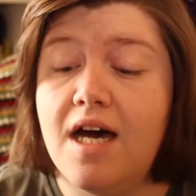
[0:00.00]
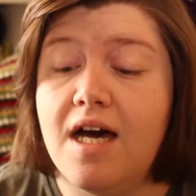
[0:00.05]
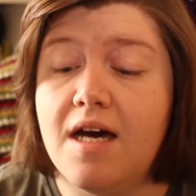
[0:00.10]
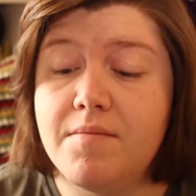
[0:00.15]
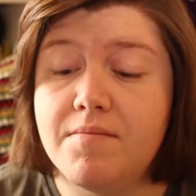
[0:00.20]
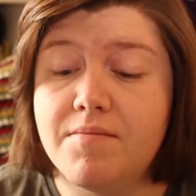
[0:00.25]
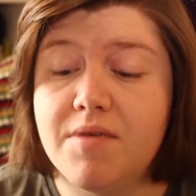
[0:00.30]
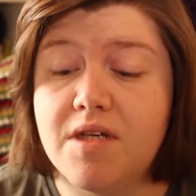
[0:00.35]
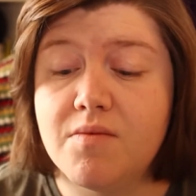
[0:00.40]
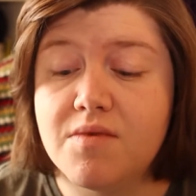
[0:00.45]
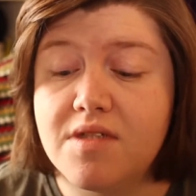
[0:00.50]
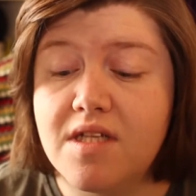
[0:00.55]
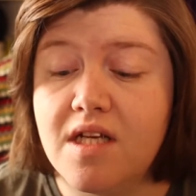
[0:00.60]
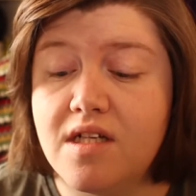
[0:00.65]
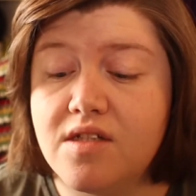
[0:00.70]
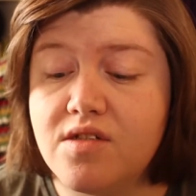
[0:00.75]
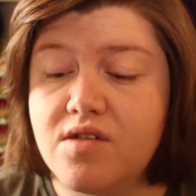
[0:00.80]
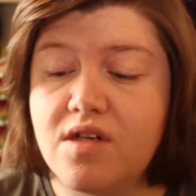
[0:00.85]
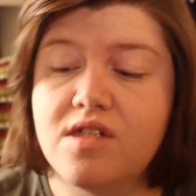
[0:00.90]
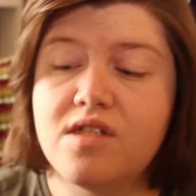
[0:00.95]
but it was the
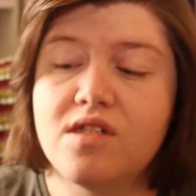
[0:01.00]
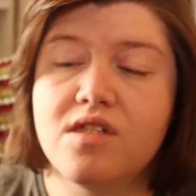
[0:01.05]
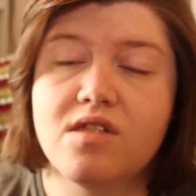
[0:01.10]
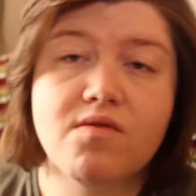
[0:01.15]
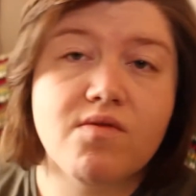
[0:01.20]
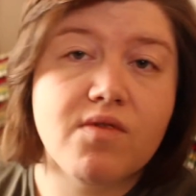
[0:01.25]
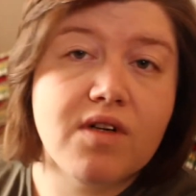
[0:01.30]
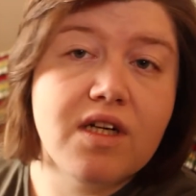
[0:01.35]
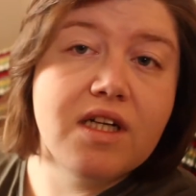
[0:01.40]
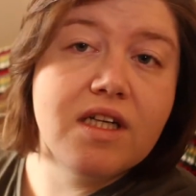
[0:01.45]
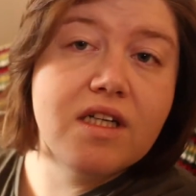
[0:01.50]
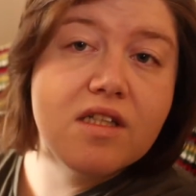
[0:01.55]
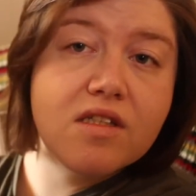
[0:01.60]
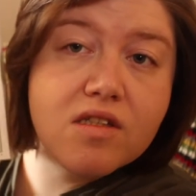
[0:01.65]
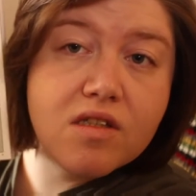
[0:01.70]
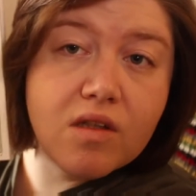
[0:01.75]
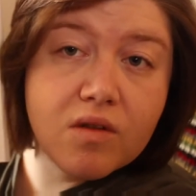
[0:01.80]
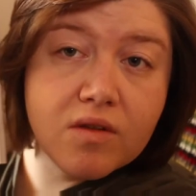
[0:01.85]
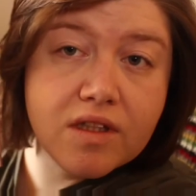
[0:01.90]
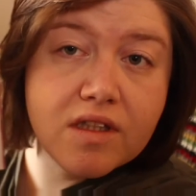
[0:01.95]
illustrations that really
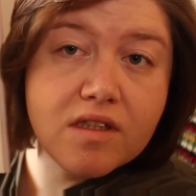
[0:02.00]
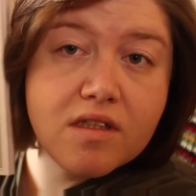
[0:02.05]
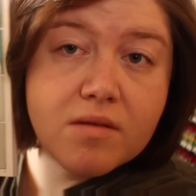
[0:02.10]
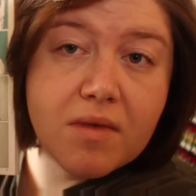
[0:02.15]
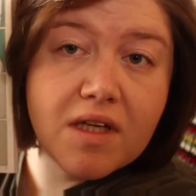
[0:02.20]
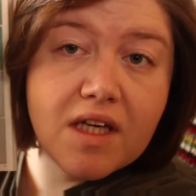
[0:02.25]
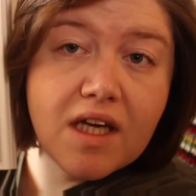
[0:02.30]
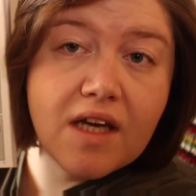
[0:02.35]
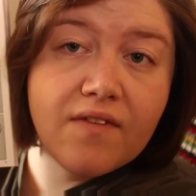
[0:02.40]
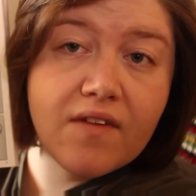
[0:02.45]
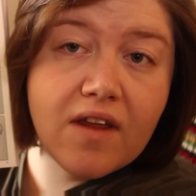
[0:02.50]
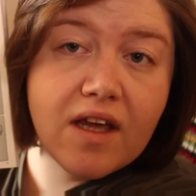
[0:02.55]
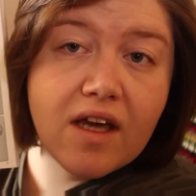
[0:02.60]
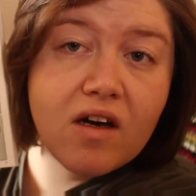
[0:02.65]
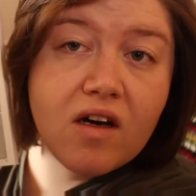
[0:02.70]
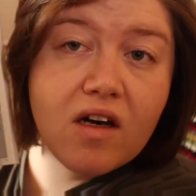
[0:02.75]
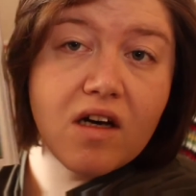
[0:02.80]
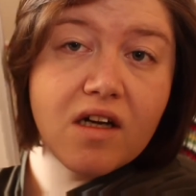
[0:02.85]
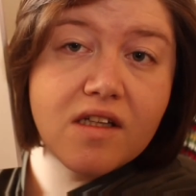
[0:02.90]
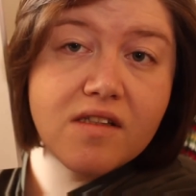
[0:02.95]
sold it to me. And they
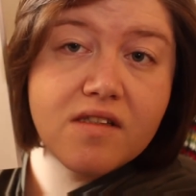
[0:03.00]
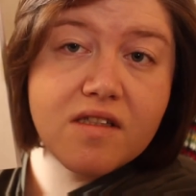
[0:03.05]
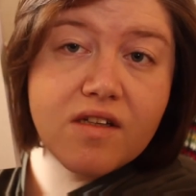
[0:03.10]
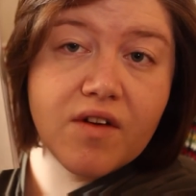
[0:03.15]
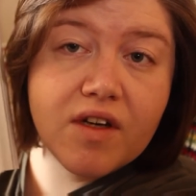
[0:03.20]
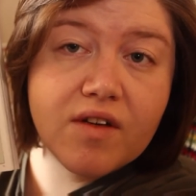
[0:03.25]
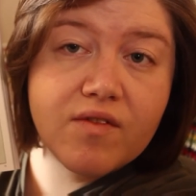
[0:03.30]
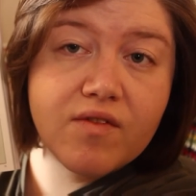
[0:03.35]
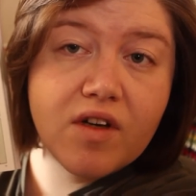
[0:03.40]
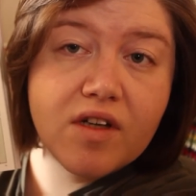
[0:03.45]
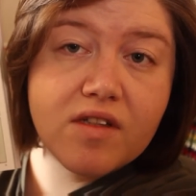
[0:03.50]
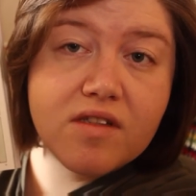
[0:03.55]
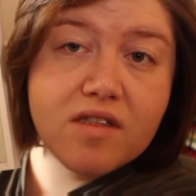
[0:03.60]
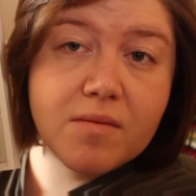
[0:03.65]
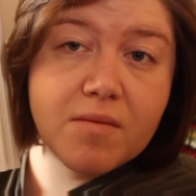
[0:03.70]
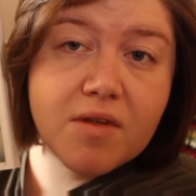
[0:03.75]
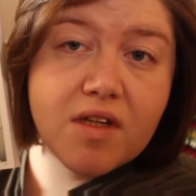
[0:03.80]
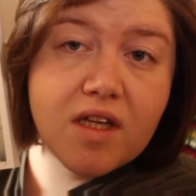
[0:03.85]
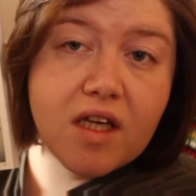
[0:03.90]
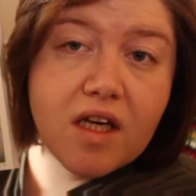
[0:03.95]
are, let's see if I can find
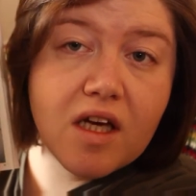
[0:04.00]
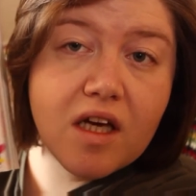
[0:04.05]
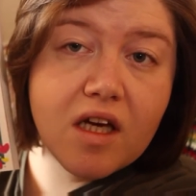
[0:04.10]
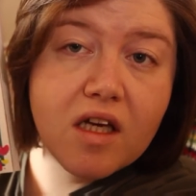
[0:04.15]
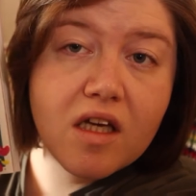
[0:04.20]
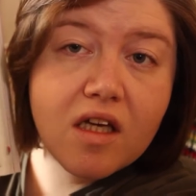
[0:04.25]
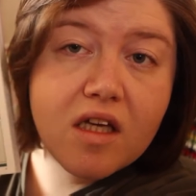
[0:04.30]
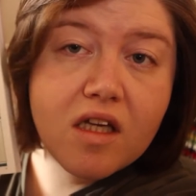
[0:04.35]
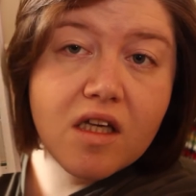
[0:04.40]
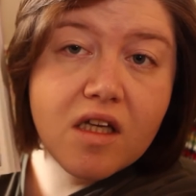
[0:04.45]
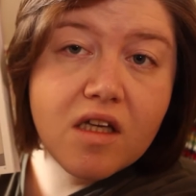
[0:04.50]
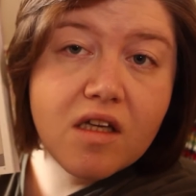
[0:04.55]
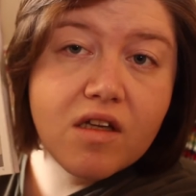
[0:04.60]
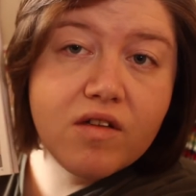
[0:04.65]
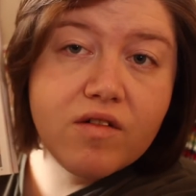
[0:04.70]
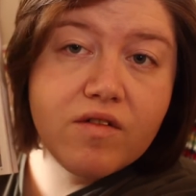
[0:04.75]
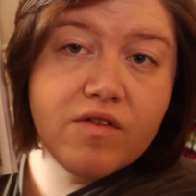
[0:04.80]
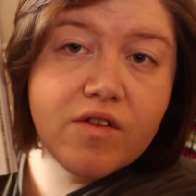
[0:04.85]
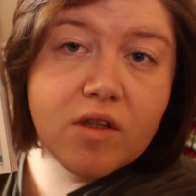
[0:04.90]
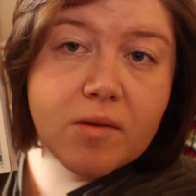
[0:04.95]
some of the
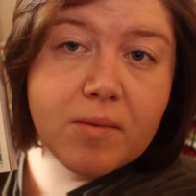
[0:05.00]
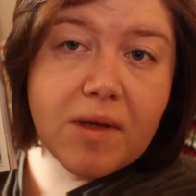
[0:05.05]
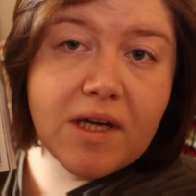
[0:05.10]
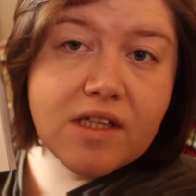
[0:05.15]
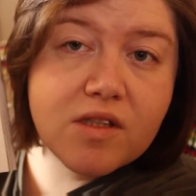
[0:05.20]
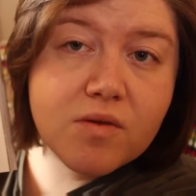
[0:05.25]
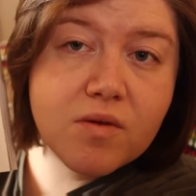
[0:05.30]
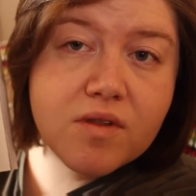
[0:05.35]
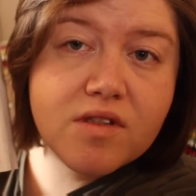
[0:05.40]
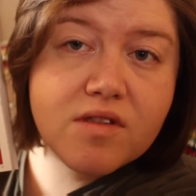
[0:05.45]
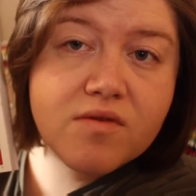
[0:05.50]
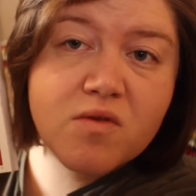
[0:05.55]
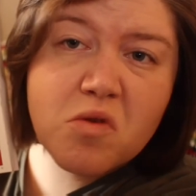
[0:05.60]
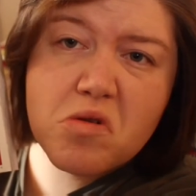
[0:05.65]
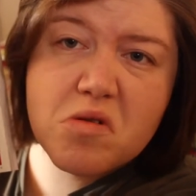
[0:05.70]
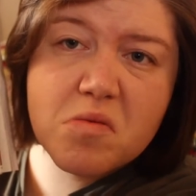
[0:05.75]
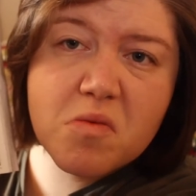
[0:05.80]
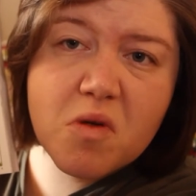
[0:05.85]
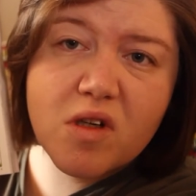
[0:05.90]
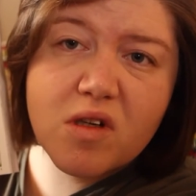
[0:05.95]
full page ones. Of
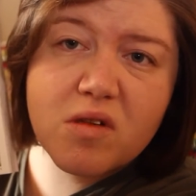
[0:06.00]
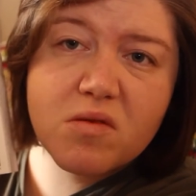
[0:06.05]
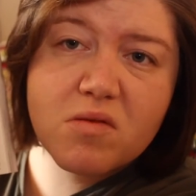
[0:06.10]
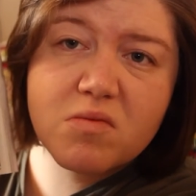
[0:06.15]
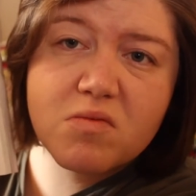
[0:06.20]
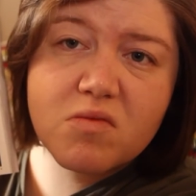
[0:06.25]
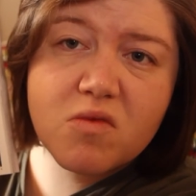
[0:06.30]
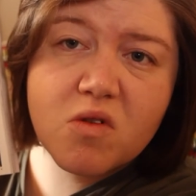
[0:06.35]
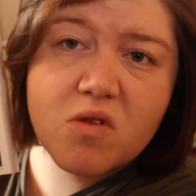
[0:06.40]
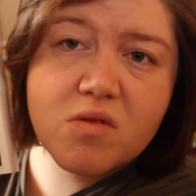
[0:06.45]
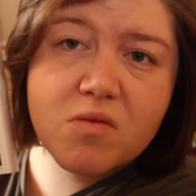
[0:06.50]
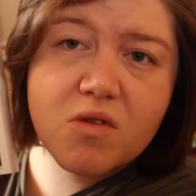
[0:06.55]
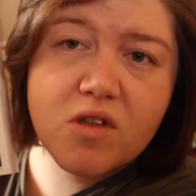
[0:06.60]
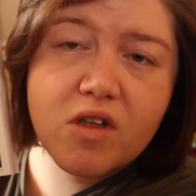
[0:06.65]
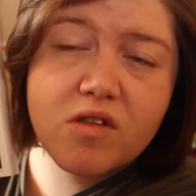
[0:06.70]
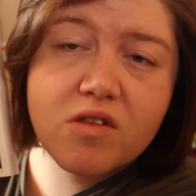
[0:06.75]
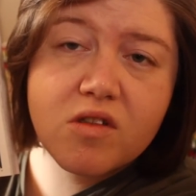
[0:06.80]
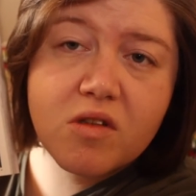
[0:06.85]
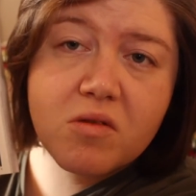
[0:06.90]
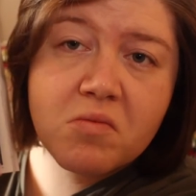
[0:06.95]
course I'm not going
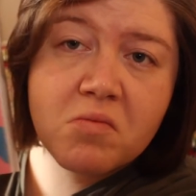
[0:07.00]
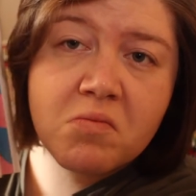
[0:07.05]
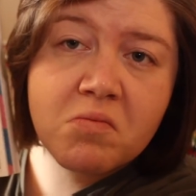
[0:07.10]
to.